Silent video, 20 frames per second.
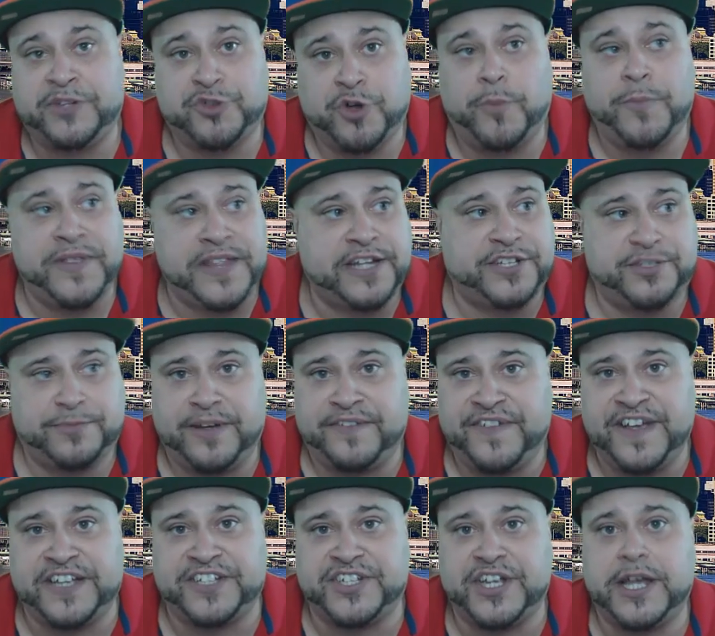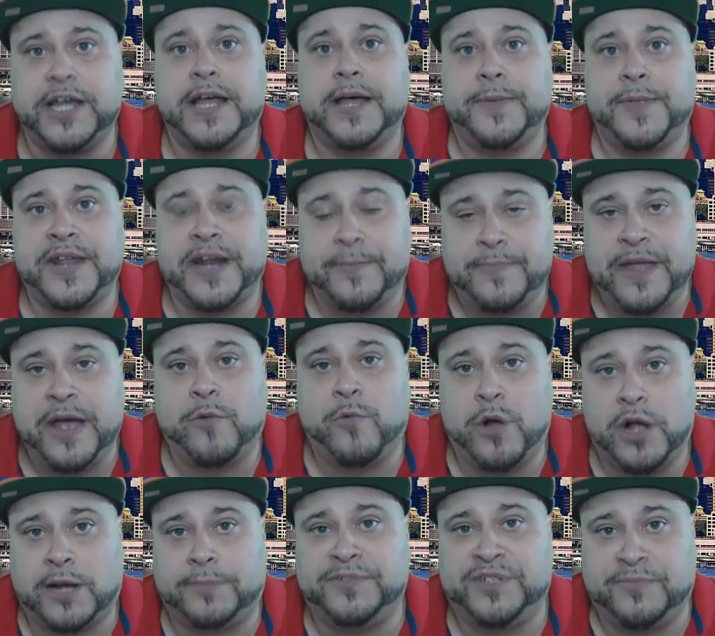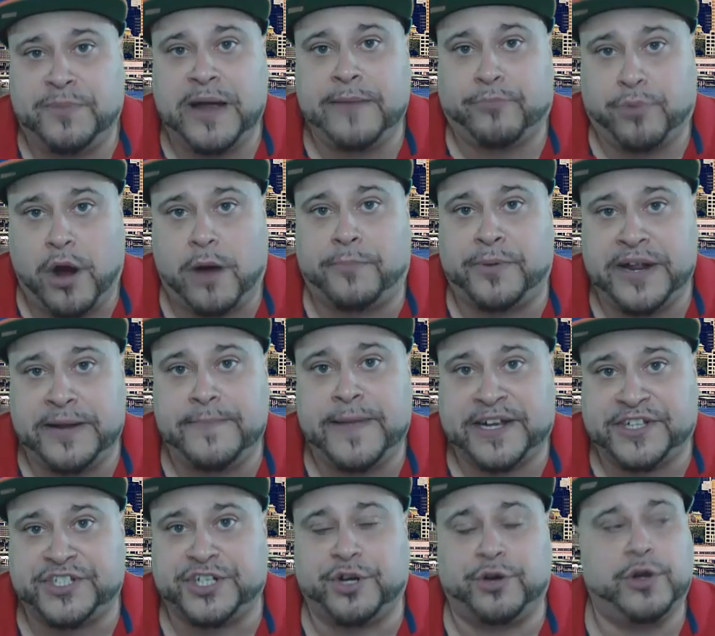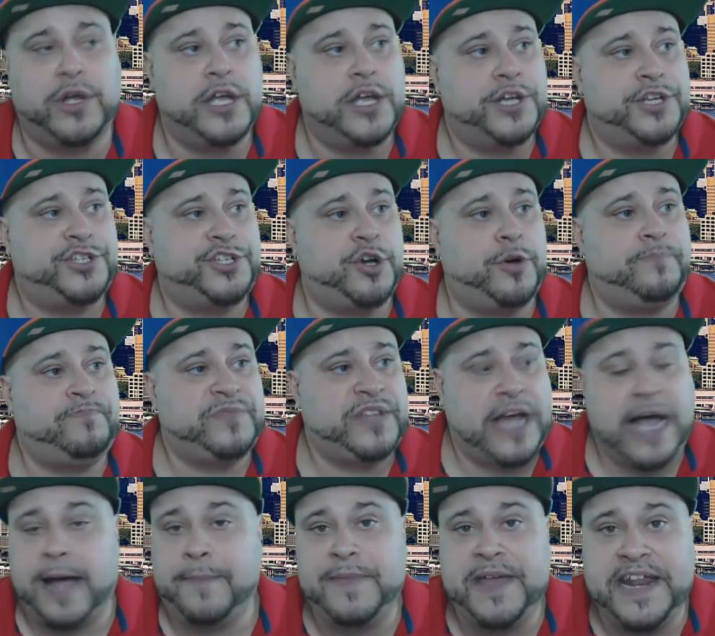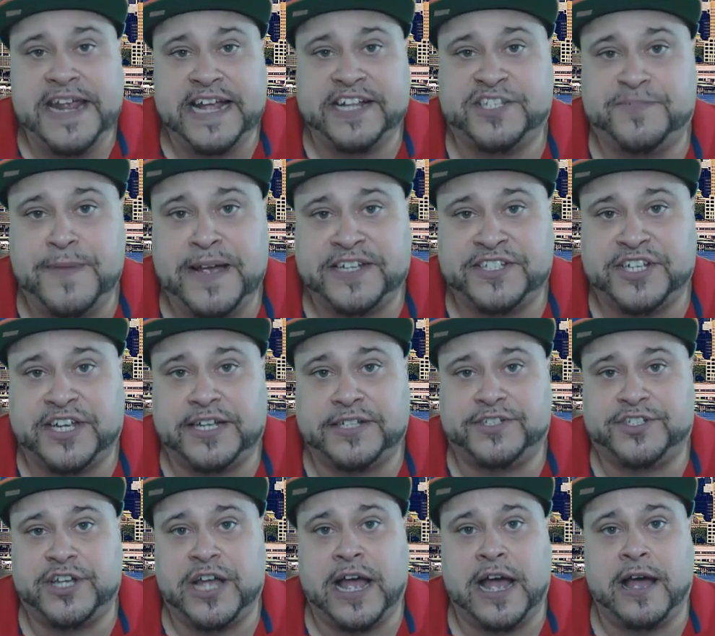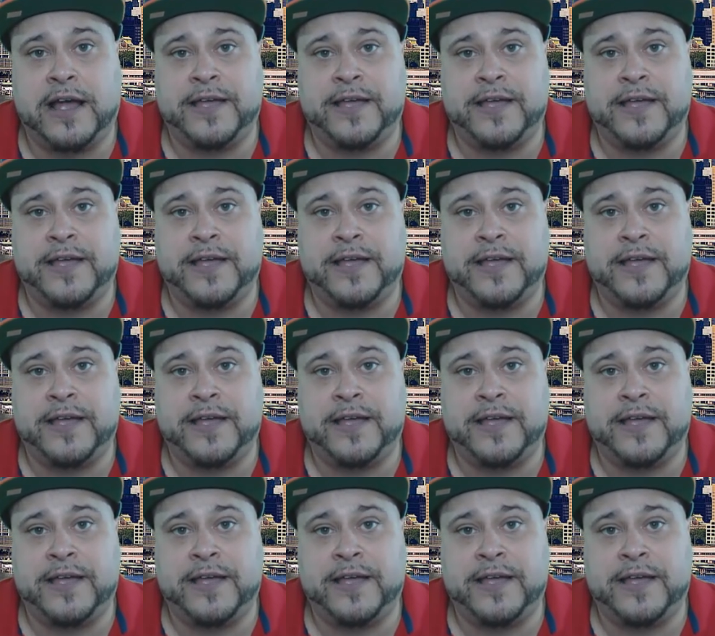They told me that to my face, that I'm not welcome to buy property in Mexico. So I'm not against Mexicans.